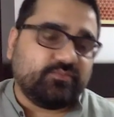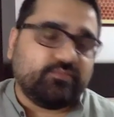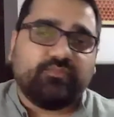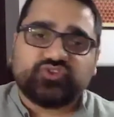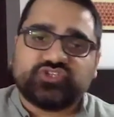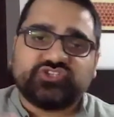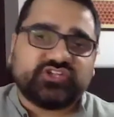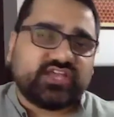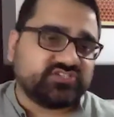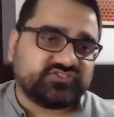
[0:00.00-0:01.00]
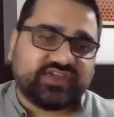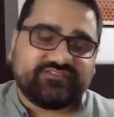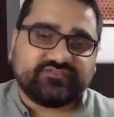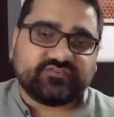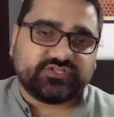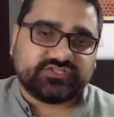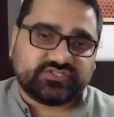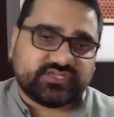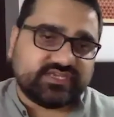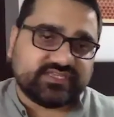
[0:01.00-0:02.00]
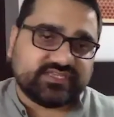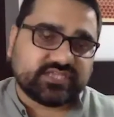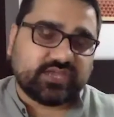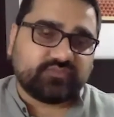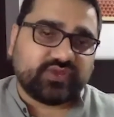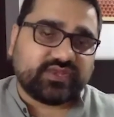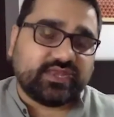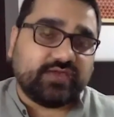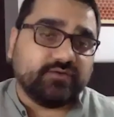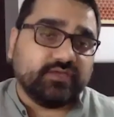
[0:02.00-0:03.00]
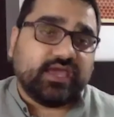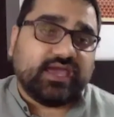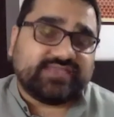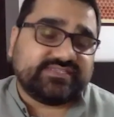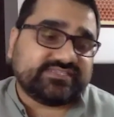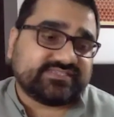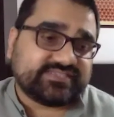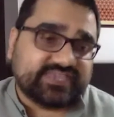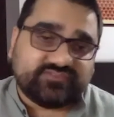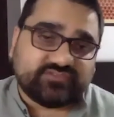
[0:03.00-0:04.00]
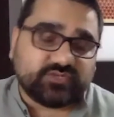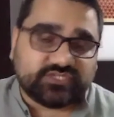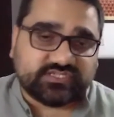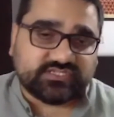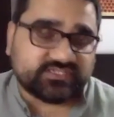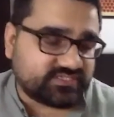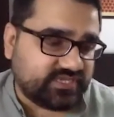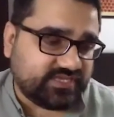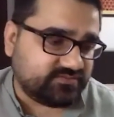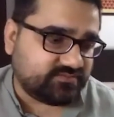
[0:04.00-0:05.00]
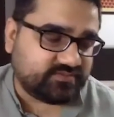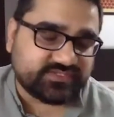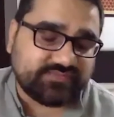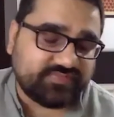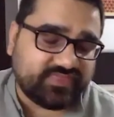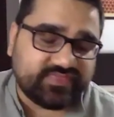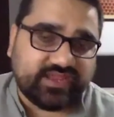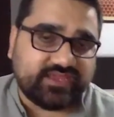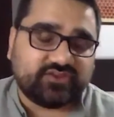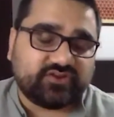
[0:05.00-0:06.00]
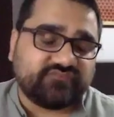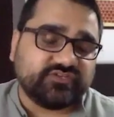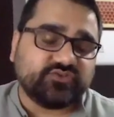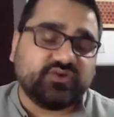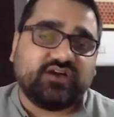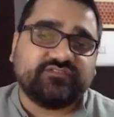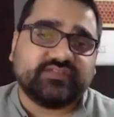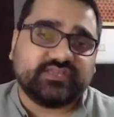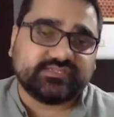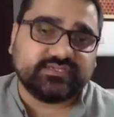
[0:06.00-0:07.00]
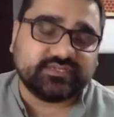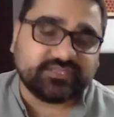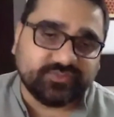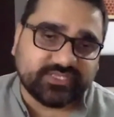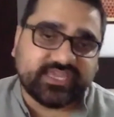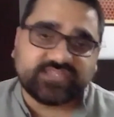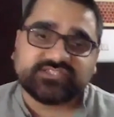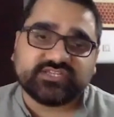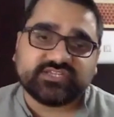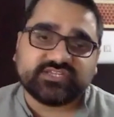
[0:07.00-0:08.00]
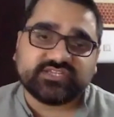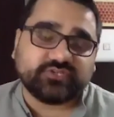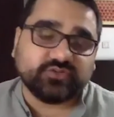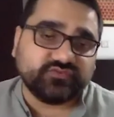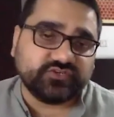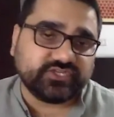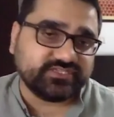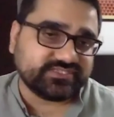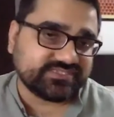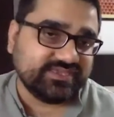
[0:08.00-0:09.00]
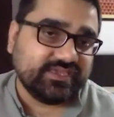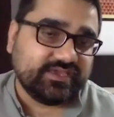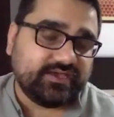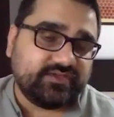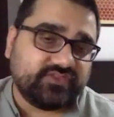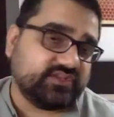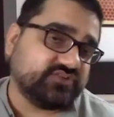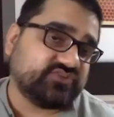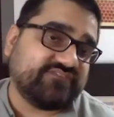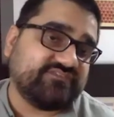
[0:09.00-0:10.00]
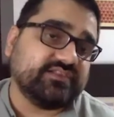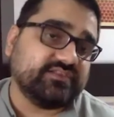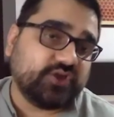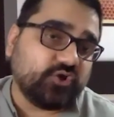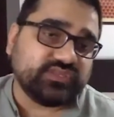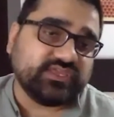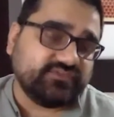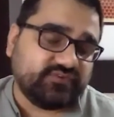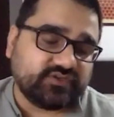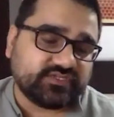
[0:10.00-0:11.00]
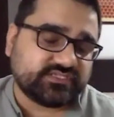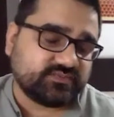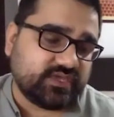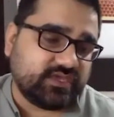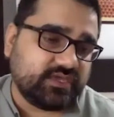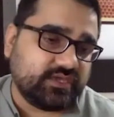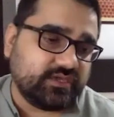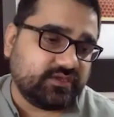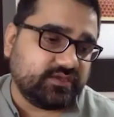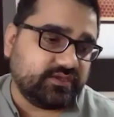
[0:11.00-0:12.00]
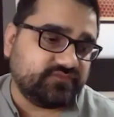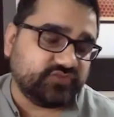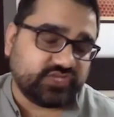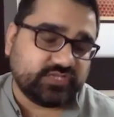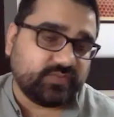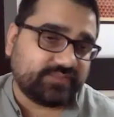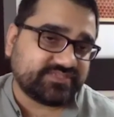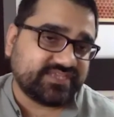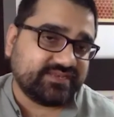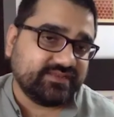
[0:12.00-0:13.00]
most international travel, of course, is stopped right now. I see Skift, which is in something that I refer to often as a global case study for outdoor verticals. They're a travel-only focused vertical website.